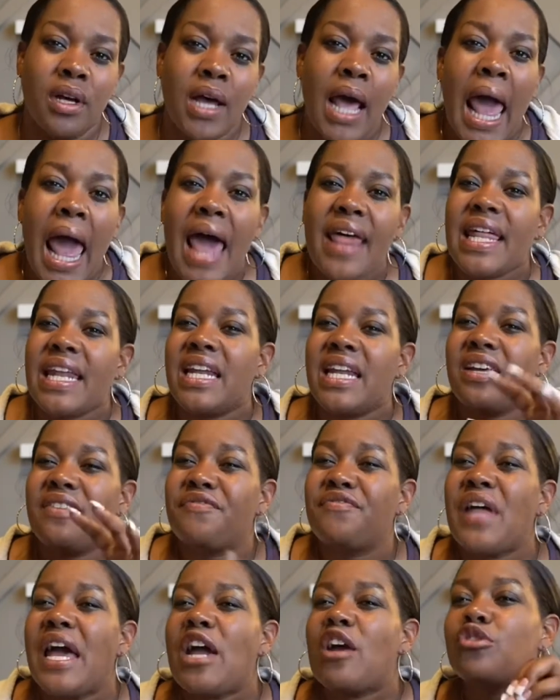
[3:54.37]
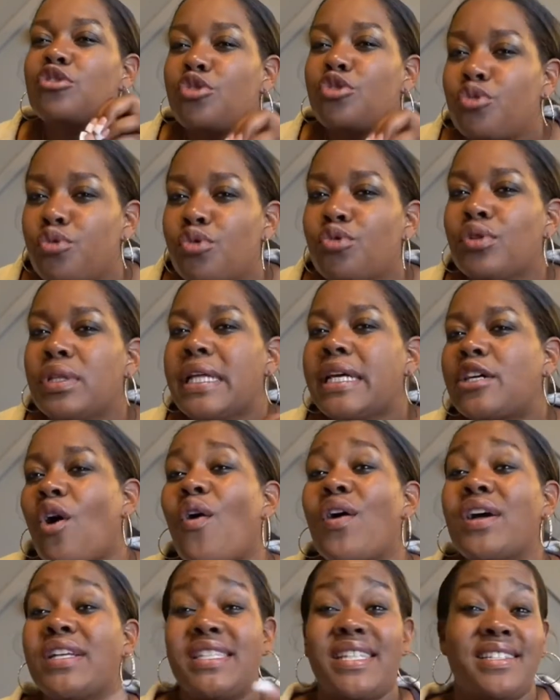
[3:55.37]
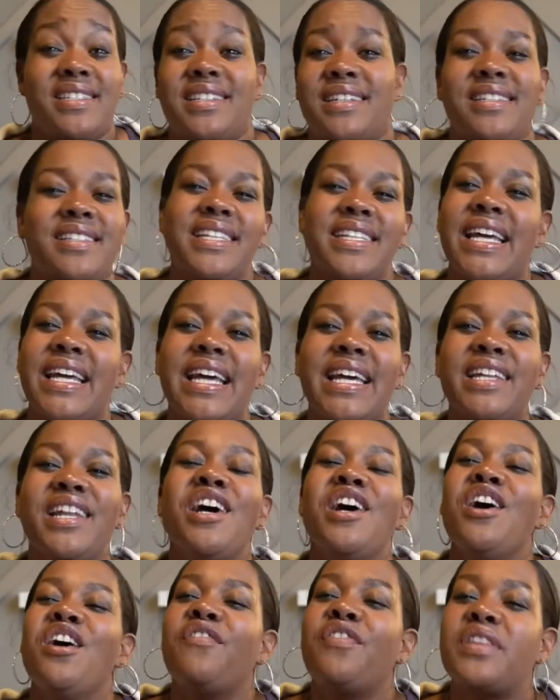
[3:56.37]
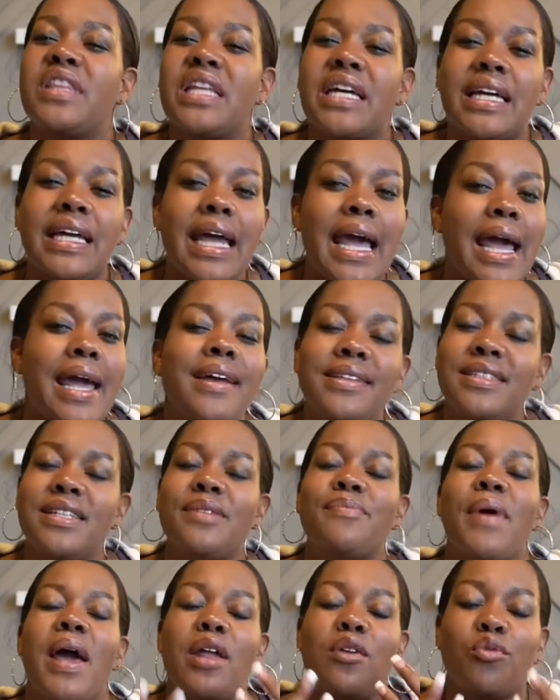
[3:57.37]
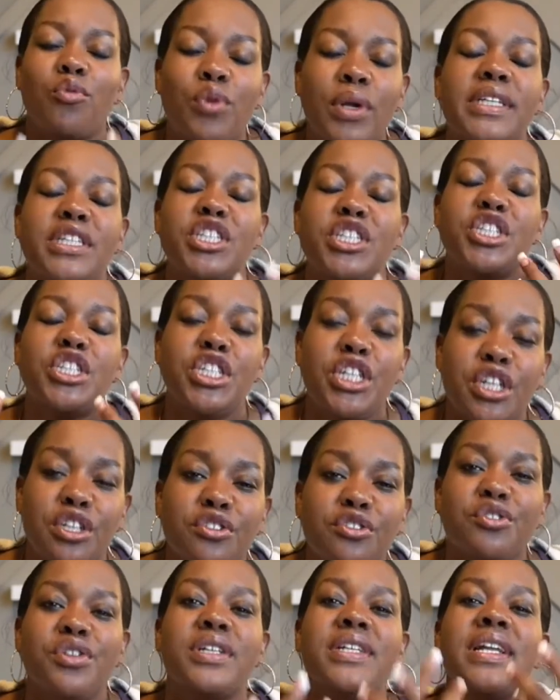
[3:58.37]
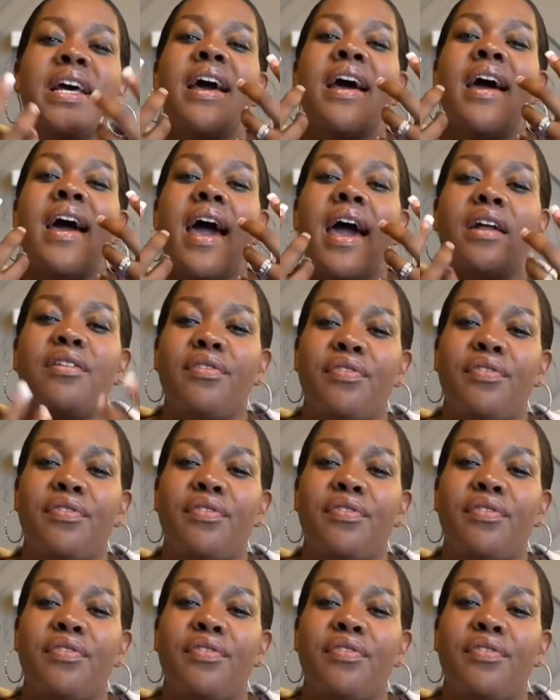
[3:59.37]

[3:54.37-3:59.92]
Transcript: And that if they are truly going to succeed for the kingdom and reach children and